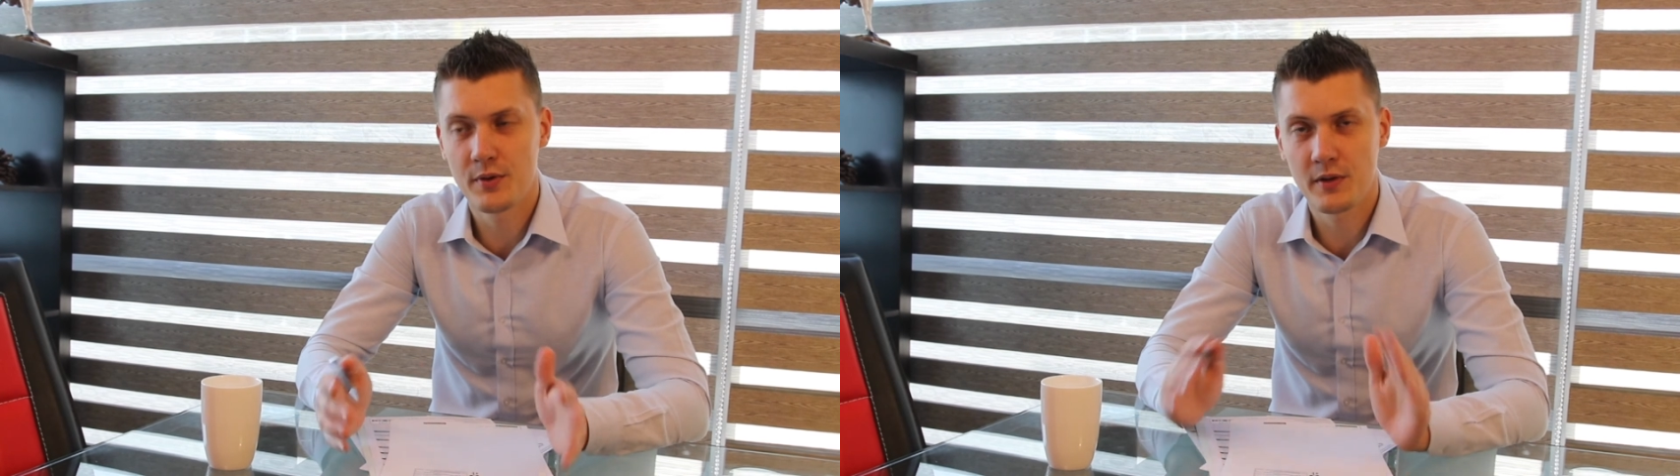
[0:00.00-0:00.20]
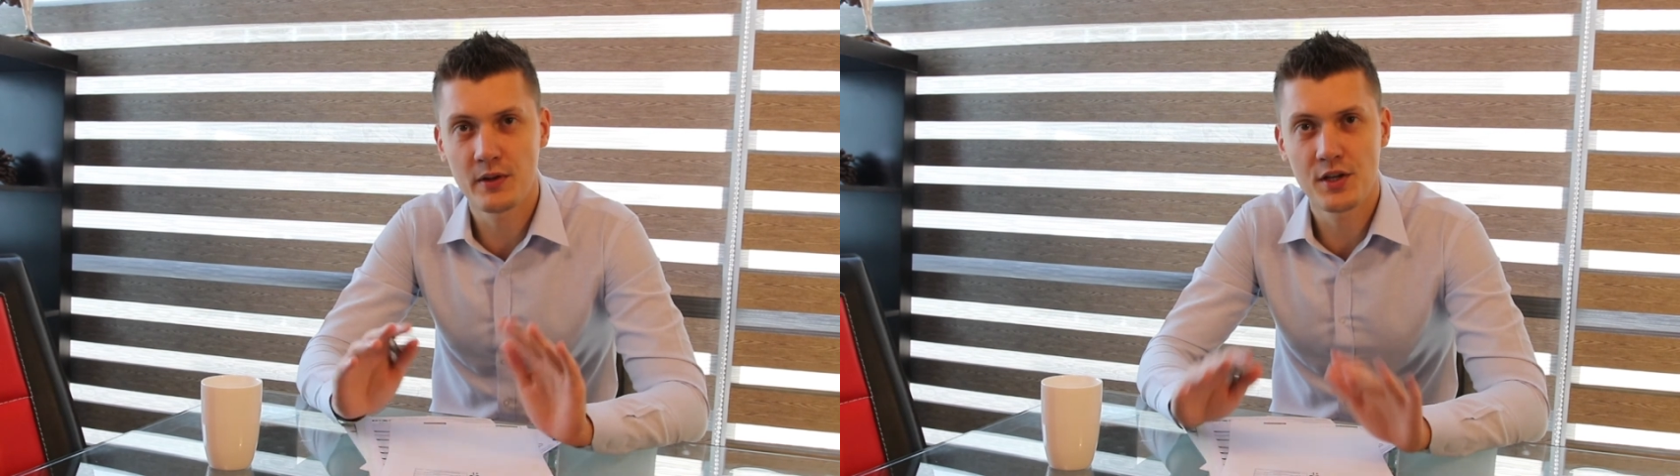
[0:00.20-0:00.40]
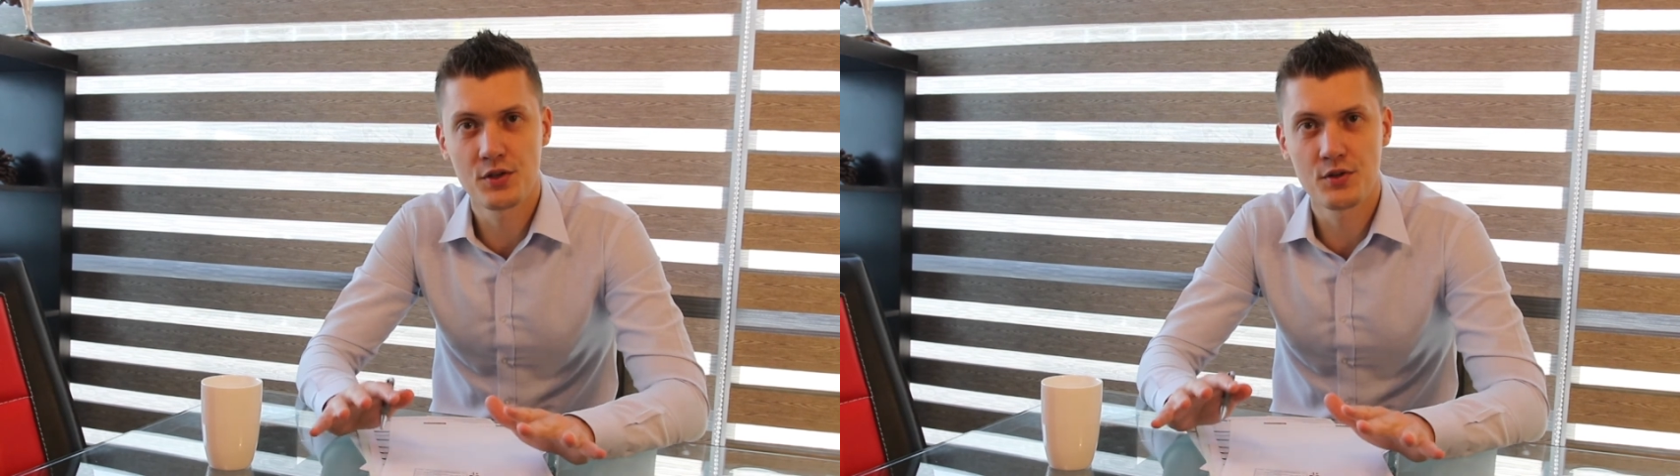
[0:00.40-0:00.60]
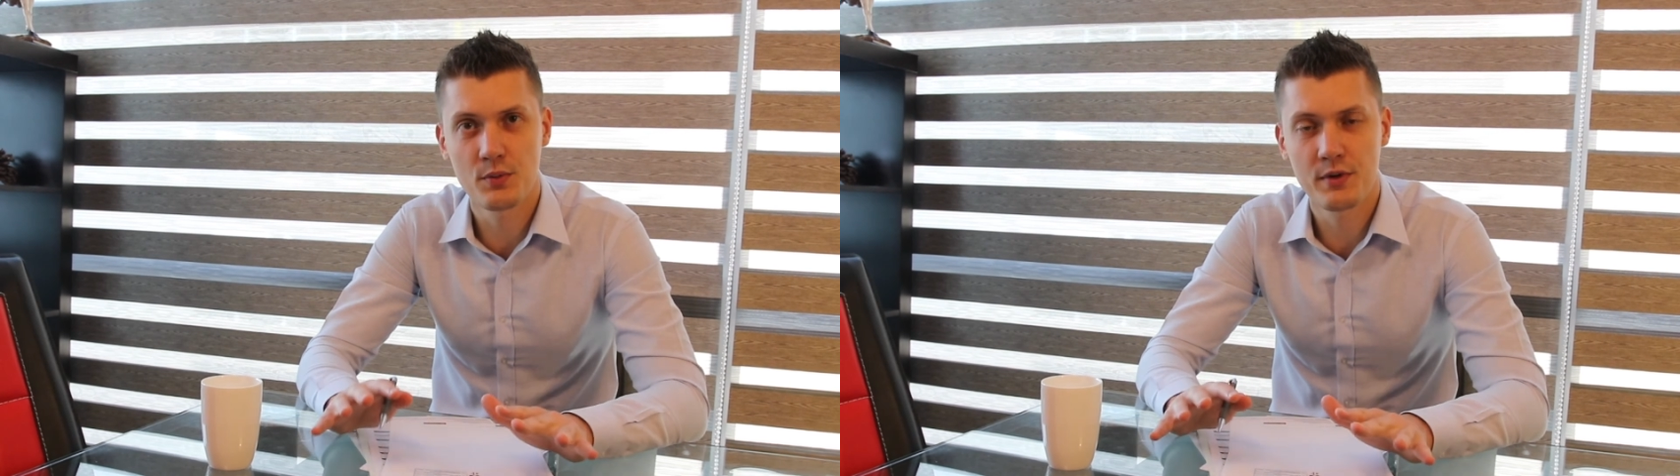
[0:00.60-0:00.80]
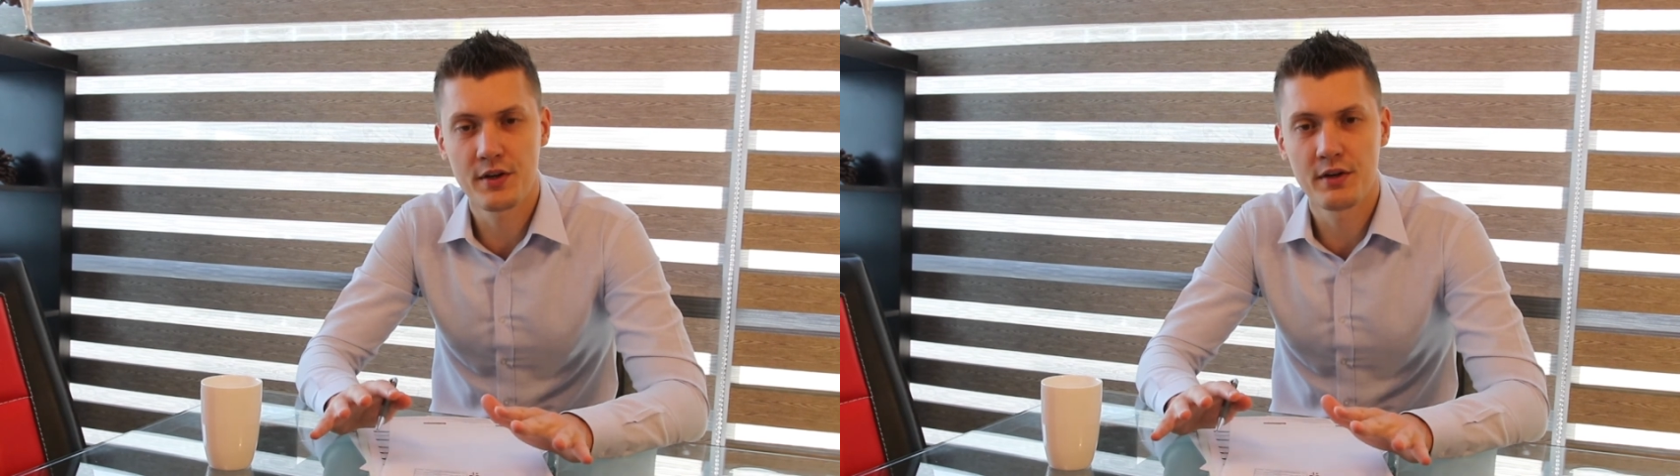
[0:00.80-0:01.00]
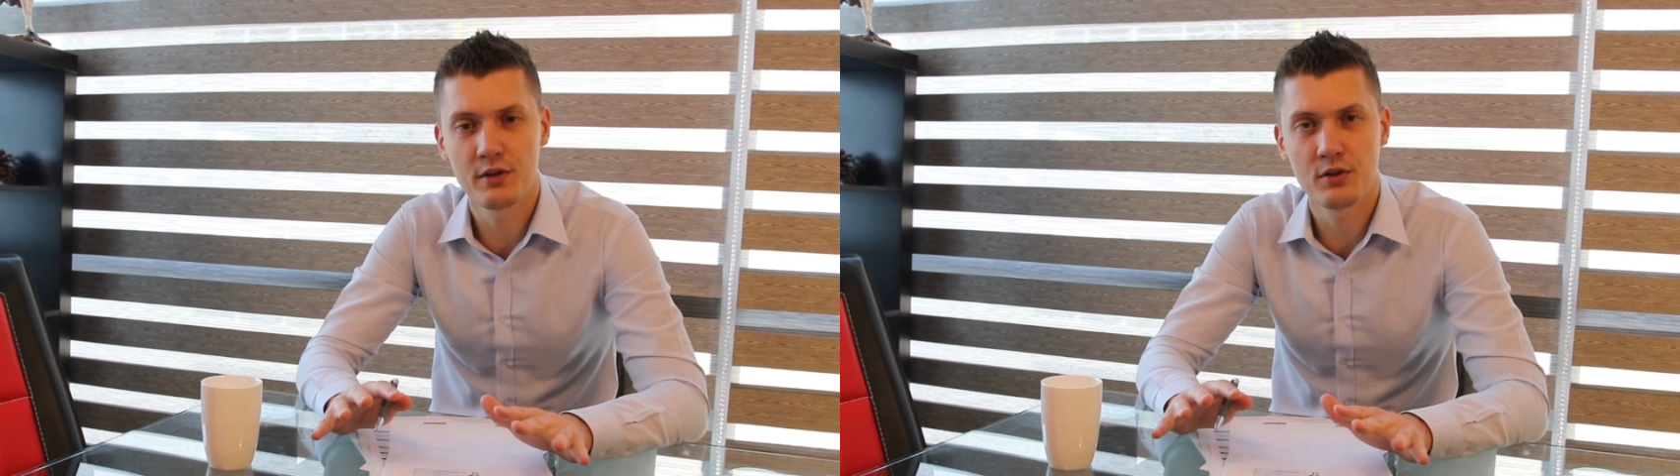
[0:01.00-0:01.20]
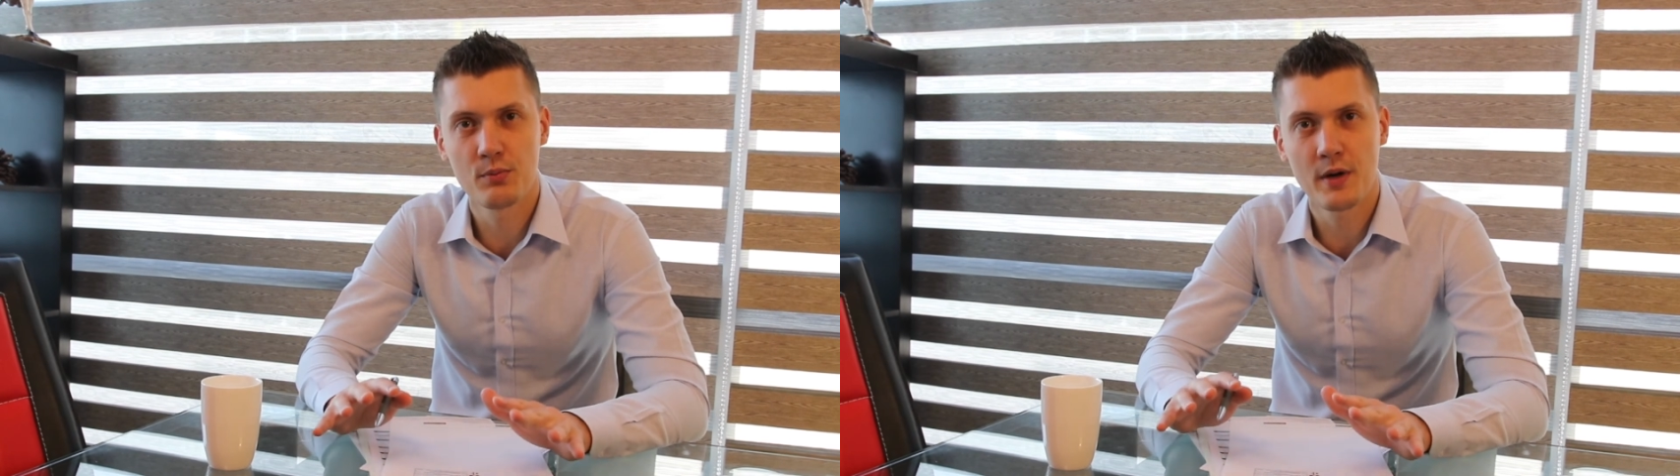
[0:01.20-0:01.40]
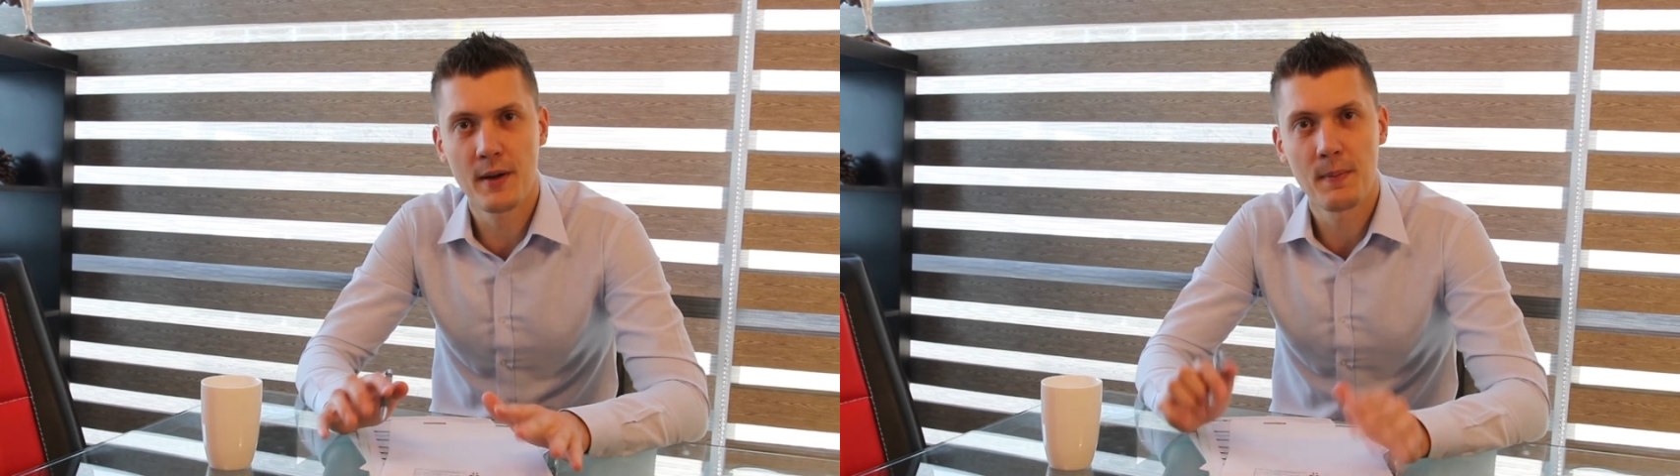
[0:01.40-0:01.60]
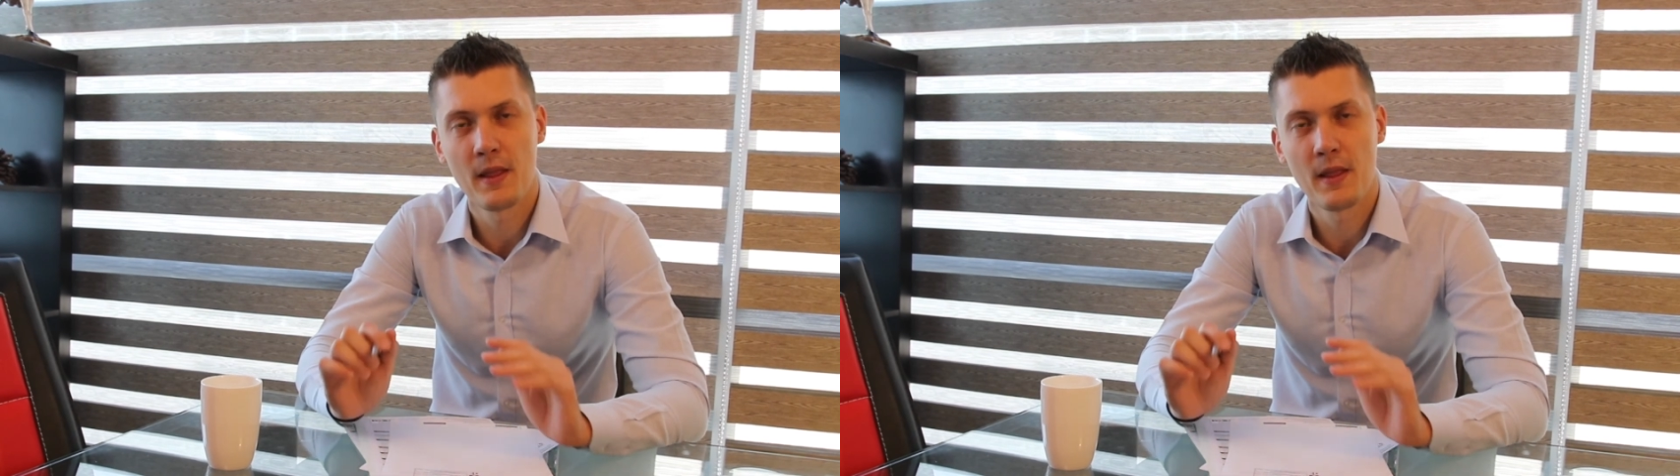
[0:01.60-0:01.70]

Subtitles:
regulations over here in Dubai.